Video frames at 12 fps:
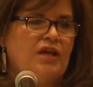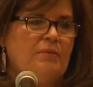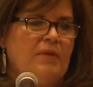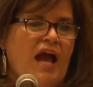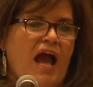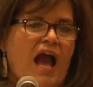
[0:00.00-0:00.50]

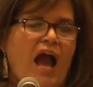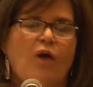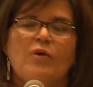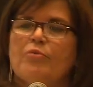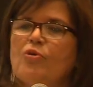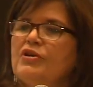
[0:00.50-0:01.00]
them
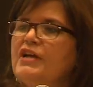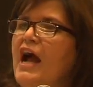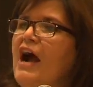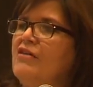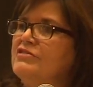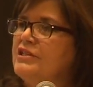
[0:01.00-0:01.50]
how important
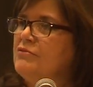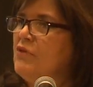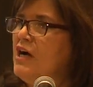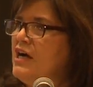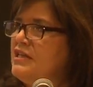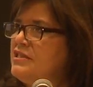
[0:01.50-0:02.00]
housing
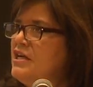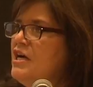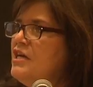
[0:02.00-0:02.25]
was